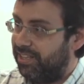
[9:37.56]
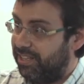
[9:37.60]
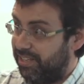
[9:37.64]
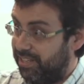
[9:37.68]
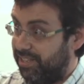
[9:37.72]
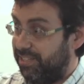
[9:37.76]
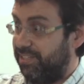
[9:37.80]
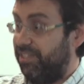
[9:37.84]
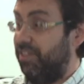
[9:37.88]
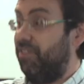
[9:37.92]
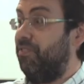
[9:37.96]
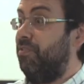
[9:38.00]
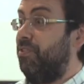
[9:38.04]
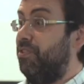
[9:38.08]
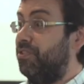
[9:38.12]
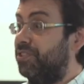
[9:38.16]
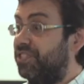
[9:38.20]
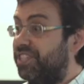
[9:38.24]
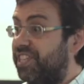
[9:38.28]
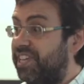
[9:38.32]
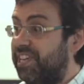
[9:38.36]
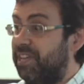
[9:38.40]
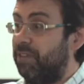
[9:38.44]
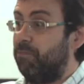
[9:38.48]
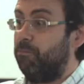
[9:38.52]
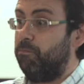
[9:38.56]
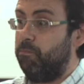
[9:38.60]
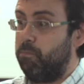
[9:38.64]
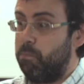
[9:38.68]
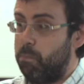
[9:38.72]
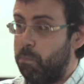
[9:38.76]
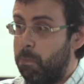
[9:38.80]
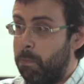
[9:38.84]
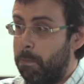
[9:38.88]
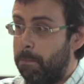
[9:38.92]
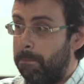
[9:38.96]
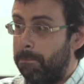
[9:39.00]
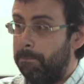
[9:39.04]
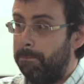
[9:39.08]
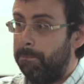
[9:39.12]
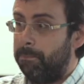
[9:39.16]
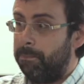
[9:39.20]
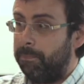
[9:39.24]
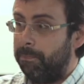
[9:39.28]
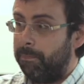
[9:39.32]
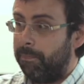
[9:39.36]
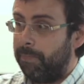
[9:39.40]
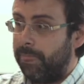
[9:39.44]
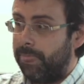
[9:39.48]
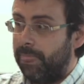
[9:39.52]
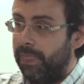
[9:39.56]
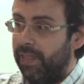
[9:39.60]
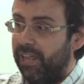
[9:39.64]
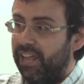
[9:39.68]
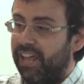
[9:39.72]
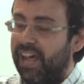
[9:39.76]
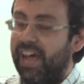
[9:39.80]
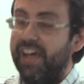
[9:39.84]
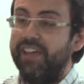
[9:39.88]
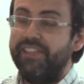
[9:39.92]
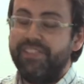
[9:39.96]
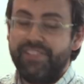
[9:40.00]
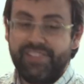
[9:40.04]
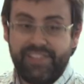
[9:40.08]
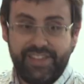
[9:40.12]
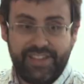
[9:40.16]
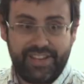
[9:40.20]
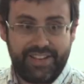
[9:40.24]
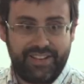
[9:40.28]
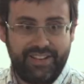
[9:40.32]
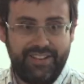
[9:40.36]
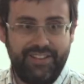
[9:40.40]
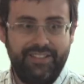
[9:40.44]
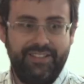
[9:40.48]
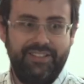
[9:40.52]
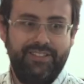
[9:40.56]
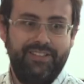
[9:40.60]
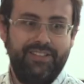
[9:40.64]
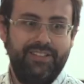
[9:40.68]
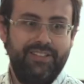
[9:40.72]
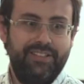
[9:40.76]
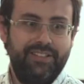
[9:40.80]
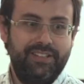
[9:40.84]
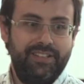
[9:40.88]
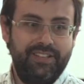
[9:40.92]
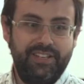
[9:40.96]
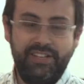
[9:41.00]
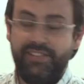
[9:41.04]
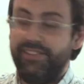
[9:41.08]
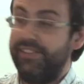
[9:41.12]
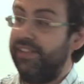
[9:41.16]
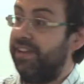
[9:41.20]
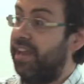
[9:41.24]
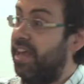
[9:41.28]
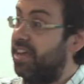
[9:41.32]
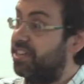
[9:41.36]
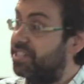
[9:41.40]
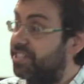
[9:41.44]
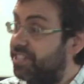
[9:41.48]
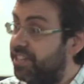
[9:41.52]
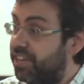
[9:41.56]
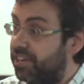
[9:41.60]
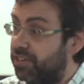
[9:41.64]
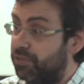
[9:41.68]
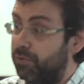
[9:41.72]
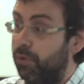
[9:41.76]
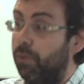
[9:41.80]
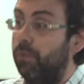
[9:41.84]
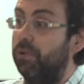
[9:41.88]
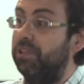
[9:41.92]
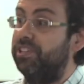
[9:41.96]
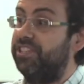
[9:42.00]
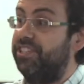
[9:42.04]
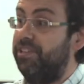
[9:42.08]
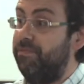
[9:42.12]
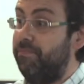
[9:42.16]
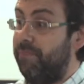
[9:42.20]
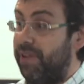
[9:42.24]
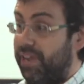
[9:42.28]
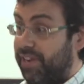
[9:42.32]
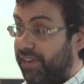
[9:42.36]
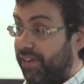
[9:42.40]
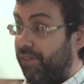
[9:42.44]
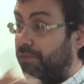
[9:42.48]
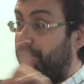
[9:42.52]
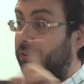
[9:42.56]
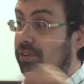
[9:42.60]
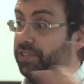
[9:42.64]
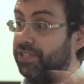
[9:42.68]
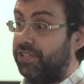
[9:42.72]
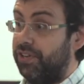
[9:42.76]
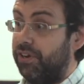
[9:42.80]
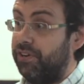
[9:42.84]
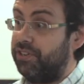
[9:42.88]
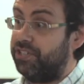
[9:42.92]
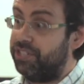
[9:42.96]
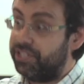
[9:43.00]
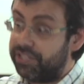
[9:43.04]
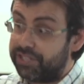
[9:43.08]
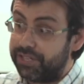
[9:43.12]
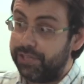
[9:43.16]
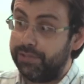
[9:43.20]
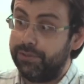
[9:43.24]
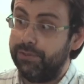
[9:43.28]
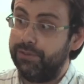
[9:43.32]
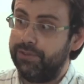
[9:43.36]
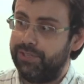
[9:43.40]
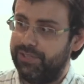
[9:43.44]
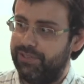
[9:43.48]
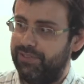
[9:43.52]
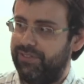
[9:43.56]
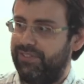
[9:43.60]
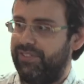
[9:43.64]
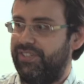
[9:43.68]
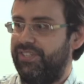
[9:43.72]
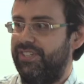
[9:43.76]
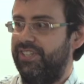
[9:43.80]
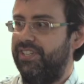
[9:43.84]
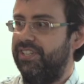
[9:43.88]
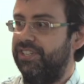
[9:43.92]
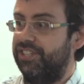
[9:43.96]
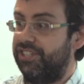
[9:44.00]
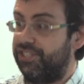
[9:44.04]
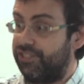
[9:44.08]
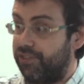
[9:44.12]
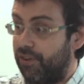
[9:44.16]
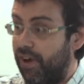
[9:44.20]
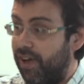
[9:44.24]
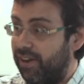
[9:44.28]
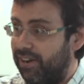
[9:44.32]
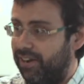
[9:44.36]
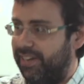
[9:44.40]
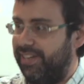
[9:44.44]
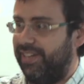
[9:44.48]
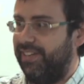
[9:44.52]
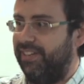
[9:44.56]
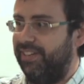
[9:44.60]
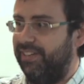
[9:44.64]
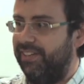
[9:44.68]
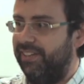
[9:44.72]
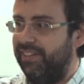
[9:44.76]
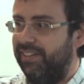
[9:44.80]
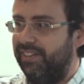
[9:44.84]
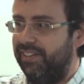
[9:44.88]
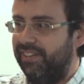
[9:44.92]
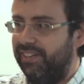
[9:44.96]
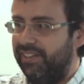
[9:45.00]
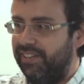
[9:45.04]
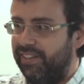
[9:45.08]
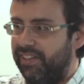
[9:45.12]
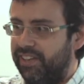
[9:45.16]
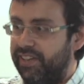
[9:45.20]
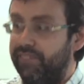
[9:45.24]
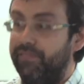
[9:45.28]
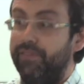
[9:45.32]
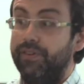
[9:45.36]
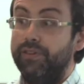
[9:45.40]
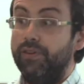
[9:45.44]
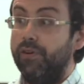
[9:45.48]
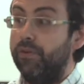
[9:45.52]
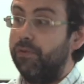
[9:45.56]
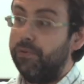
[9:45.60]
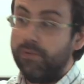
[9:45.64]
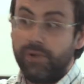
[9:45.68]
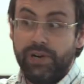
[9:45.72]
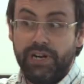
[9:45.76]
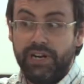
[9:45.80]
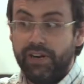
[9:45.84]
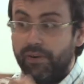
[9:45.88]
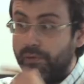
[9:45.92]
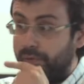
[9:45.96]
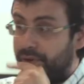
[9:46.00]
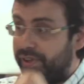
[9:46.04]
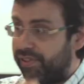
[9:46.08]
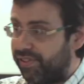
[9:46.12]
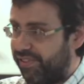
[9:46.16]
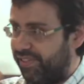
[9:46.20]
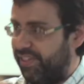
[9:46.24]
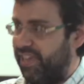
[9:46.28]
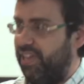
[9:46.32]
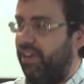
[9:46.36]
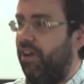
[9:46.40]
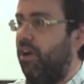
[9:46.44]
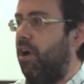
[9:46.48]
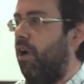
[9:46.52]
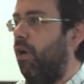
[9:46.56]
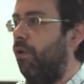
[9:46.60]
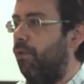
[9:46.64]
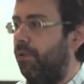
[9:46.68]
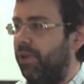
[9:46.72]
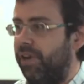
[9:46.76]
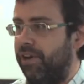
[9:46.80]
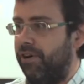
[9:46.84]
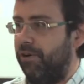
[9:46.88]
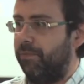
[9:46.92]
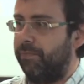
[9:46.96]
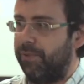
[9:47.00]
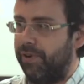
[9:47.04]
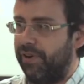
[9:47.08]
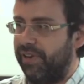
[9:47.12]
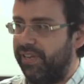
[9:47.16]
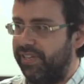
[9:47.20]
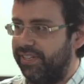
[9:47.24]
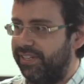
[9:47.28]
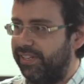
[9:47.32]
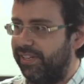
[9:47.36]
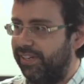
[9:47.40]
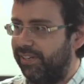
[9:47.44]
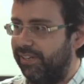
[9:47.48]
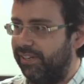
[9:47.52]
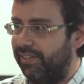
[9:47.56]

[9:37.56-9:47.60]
So you see, I think in the next years we will see many research institutions struggling if we don't really rethink how we are operating.